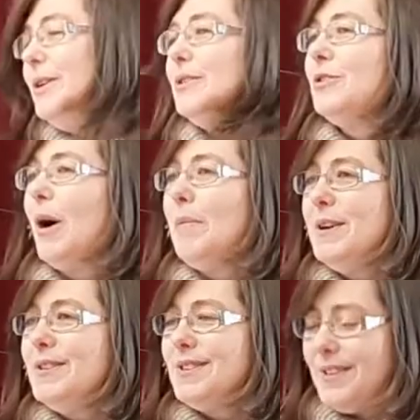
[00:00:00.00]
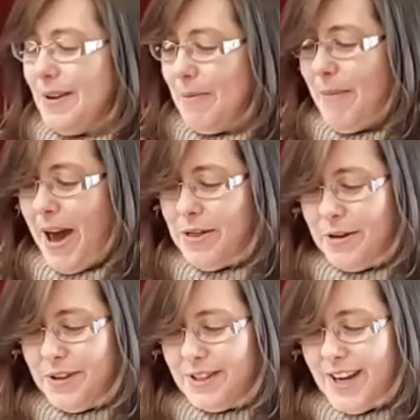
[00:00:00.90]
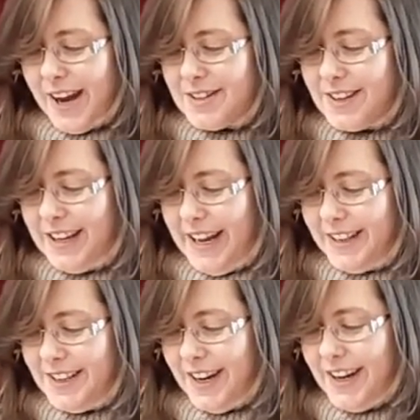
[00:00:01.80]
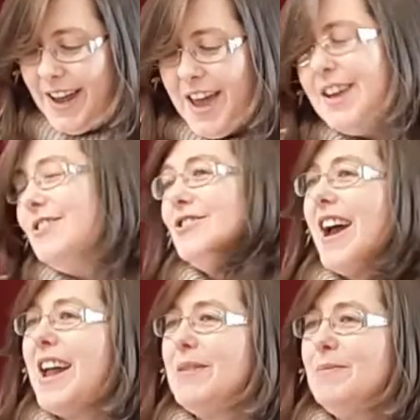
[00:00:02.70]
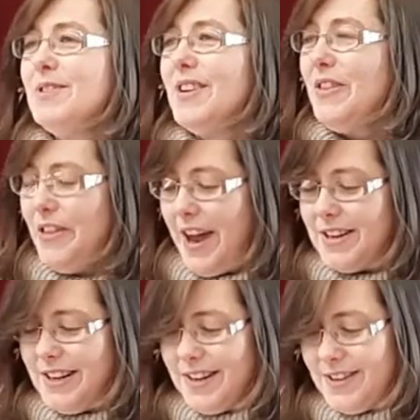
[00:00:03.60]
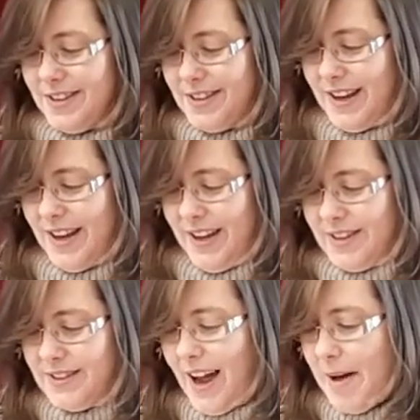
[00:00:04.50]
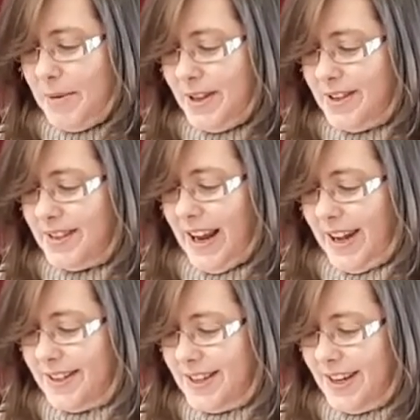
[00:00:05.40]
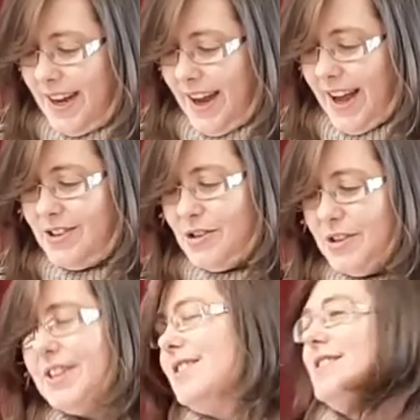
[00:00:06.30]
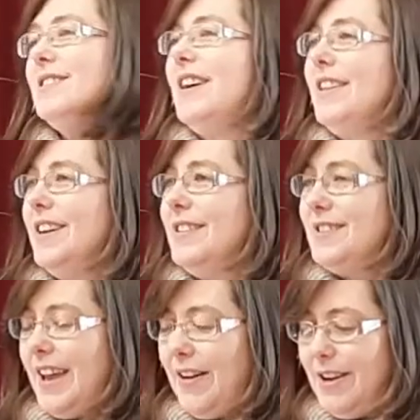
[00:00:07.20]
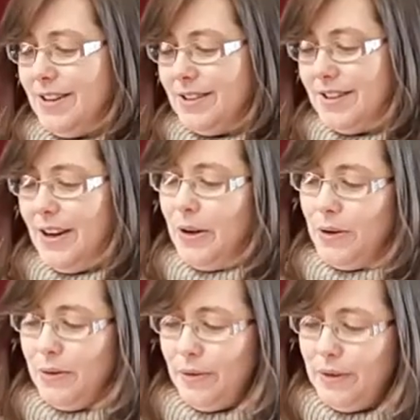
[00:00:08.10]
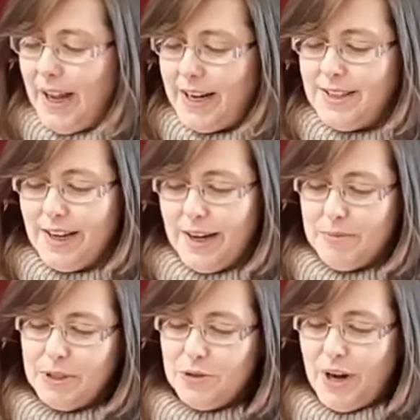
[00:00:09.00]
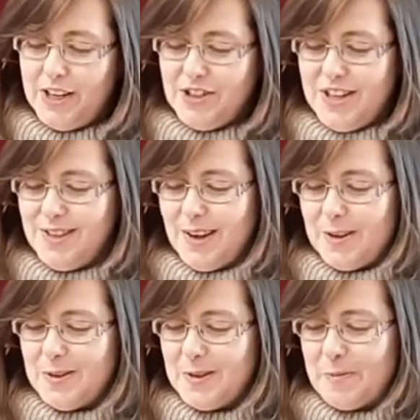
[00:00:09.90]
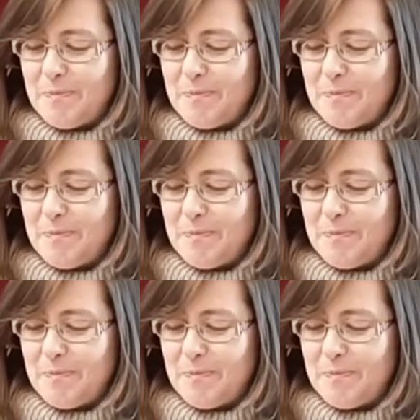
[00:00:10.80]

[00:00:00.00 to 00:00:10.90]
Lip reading: Thomas, Matthew the tax collector, James and Thaddeus, Simon the zealot, and Judas the Iscariot, who later betrayed Jesus.